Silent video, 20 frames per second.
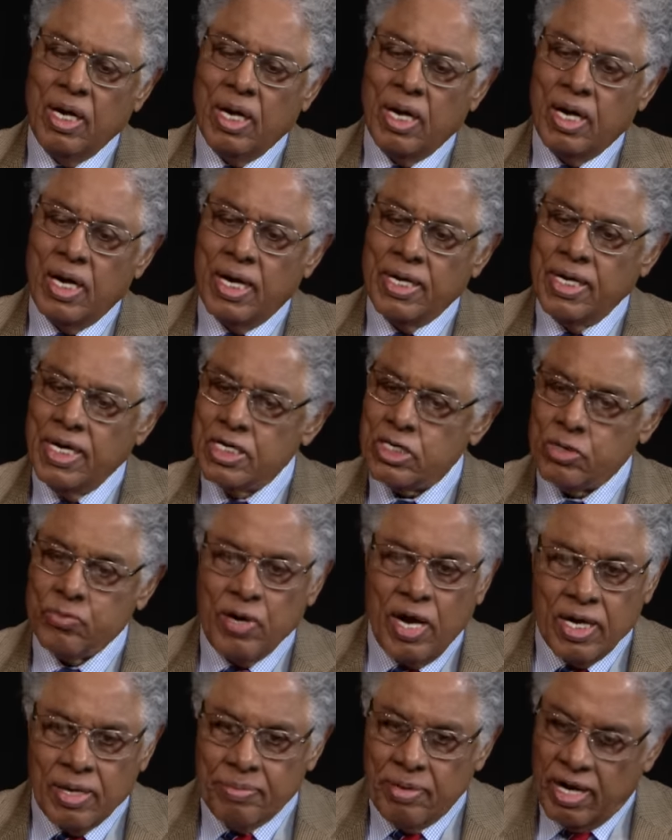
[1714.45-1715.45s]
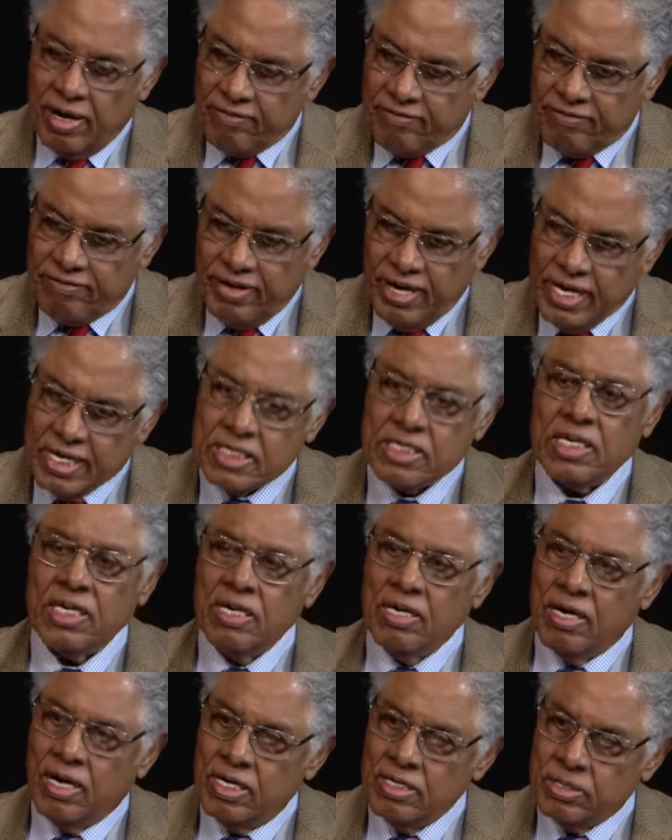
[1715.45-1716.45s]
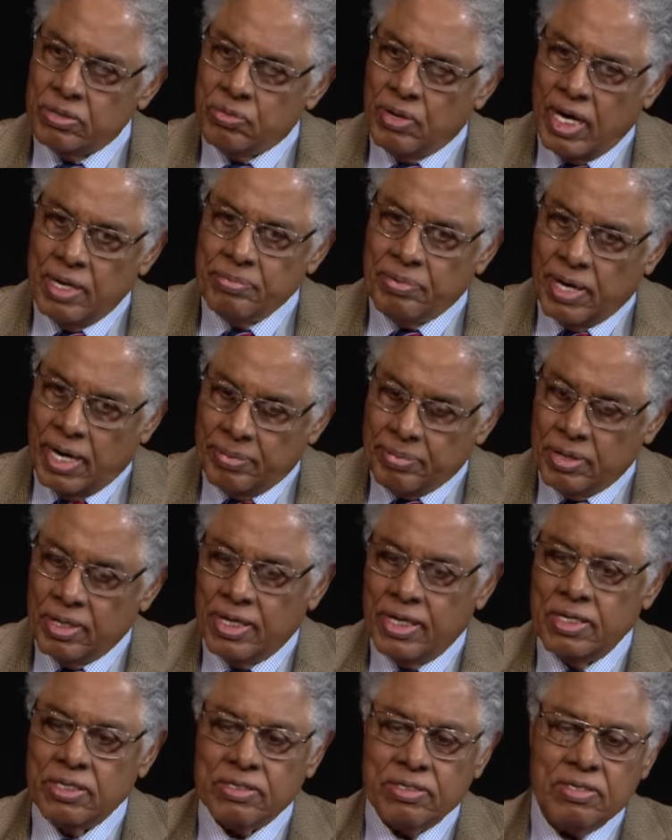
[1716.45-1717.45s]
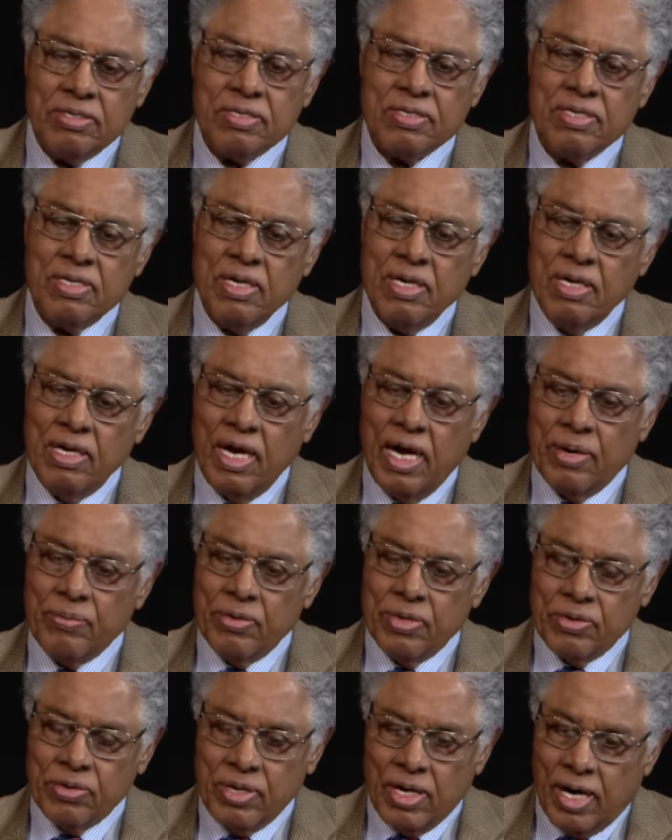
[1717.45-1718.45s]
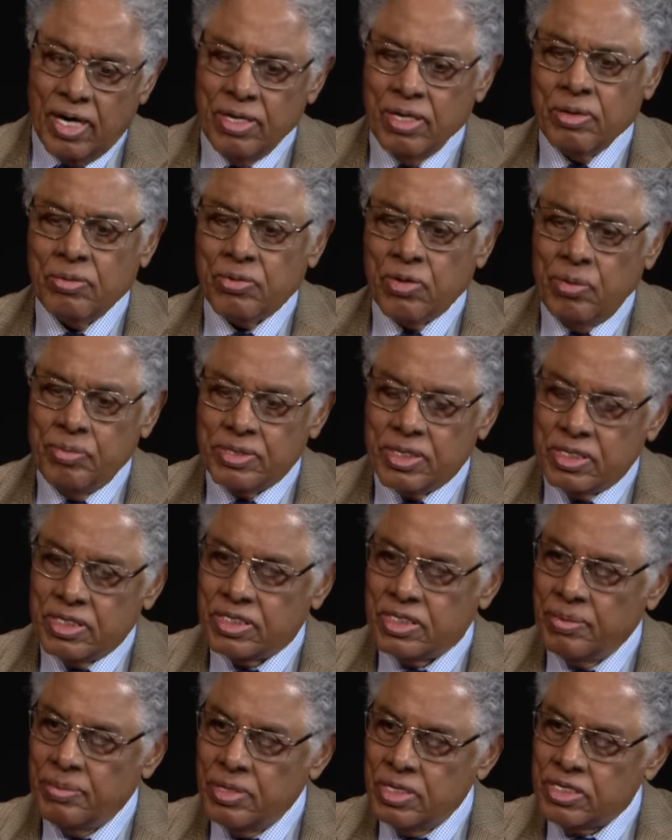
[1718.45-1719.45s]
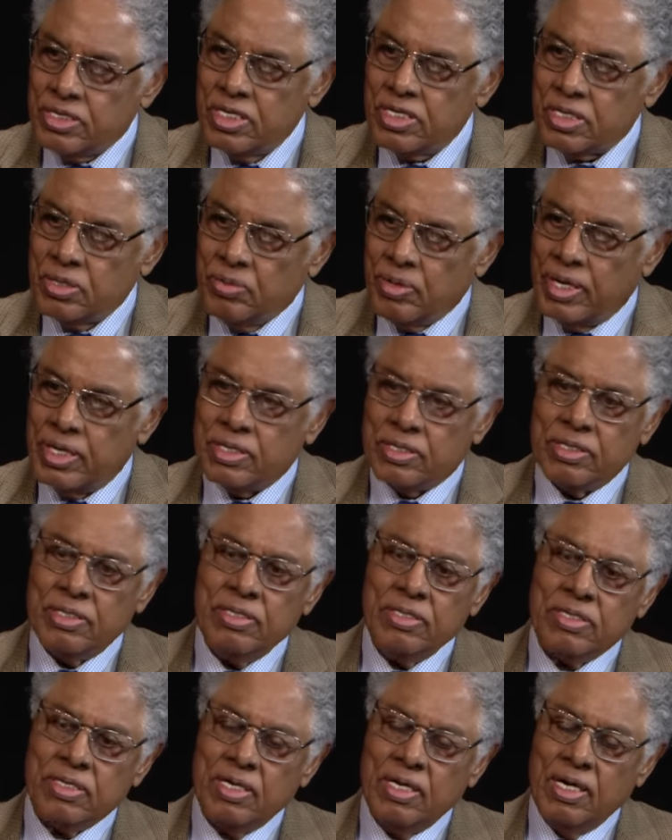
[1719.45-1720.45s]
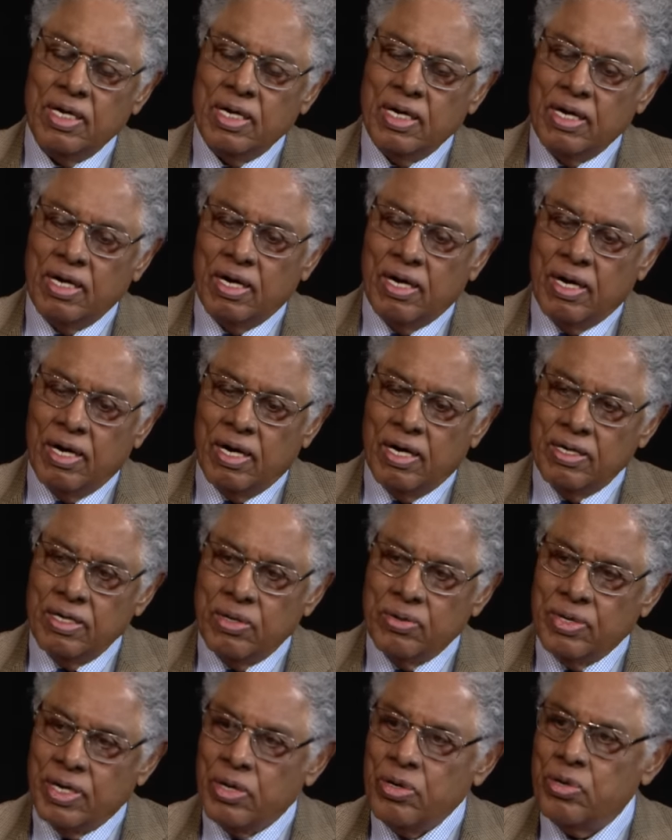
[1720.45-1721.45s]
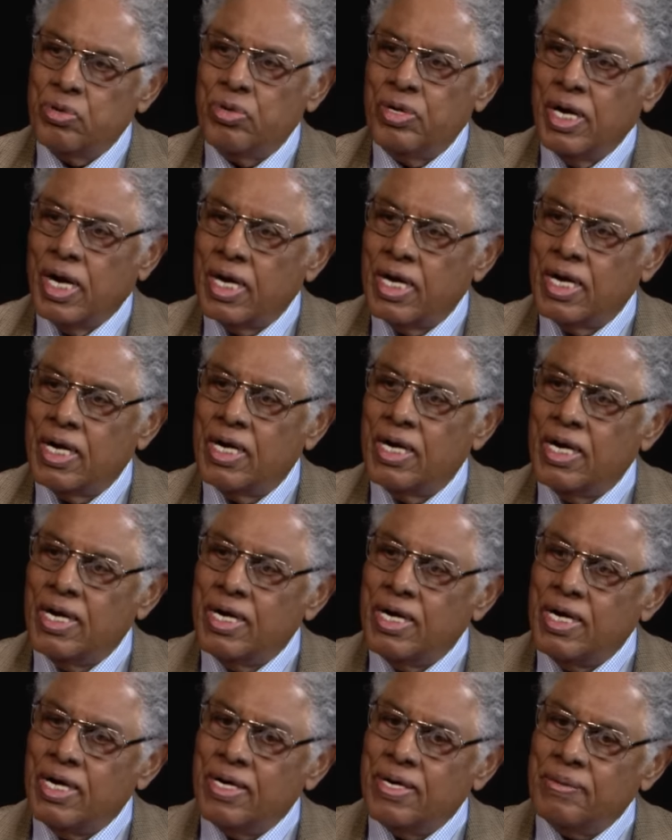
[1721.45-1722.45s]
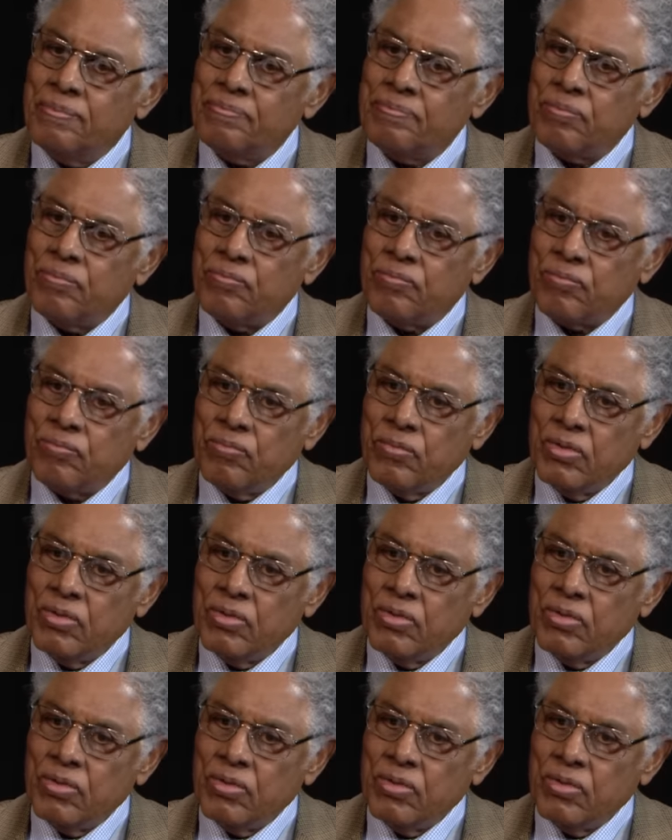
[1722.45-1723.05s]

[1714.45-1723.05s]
uh, and they're surrounded by a vastly larger white population. And with other groups in similar situations, uh, you get you get a, um,